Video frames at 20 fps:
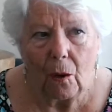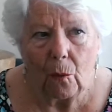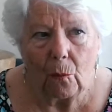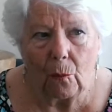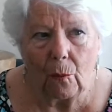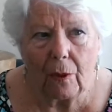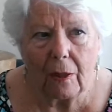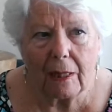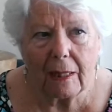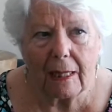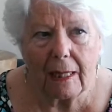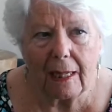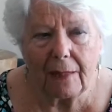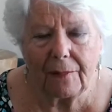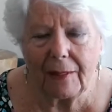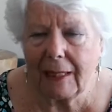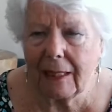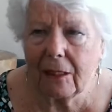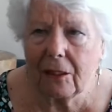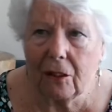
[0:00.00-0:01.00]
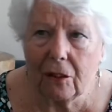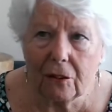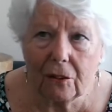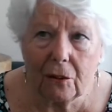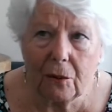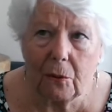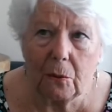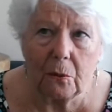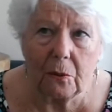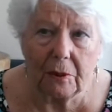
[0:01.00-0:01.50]
What I think God
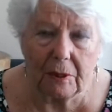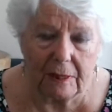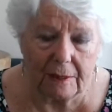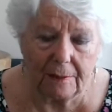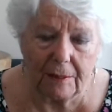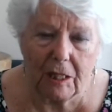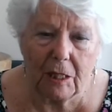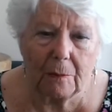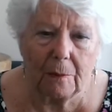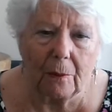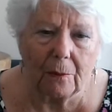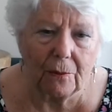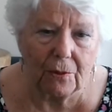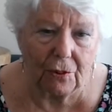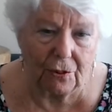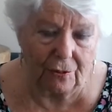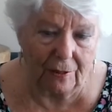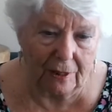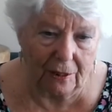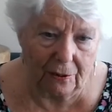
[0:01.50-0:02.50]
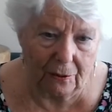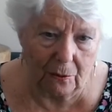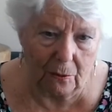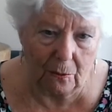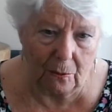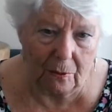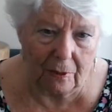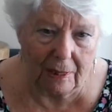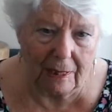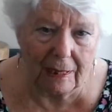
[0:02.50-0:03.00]
calls it the sponsoring
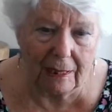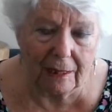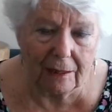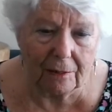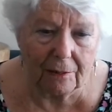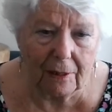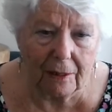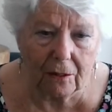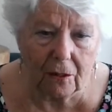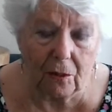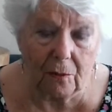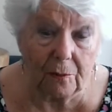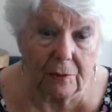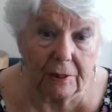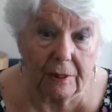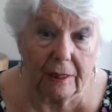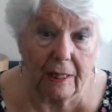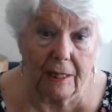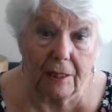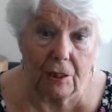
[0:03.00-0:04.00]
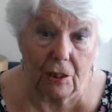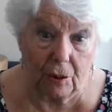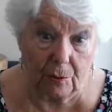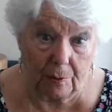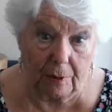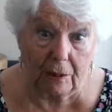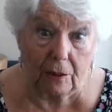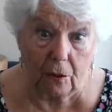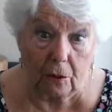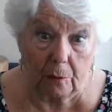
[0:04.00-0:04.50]
thought. In the Conversations
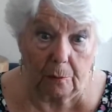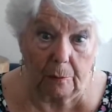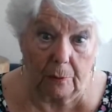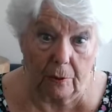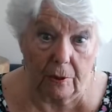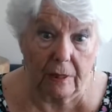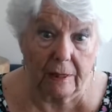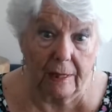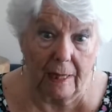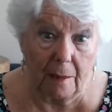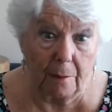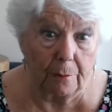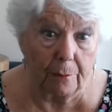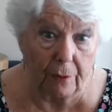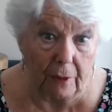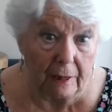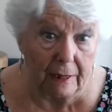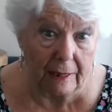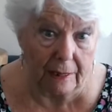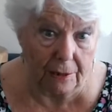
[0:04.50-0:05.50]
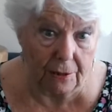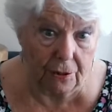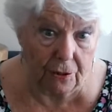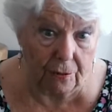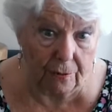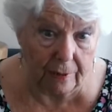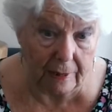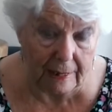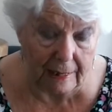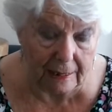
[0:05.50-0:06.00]
with God books, they're brilliant to
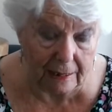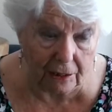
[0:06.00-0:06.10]
read.